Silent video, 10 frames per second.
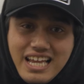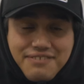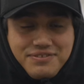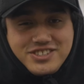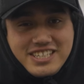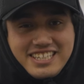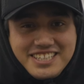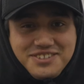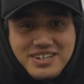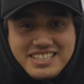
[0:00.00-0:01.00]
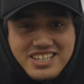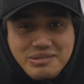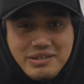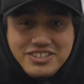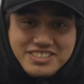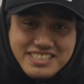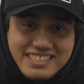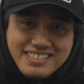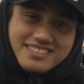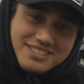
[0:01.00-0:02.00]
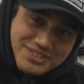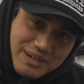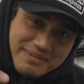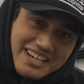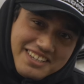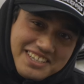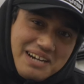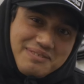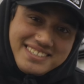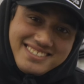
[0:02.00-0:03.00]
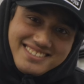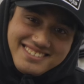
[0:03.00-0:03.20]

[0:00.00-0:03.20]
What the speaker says: If there's anything you want to talk about or see, drop it down in the comments.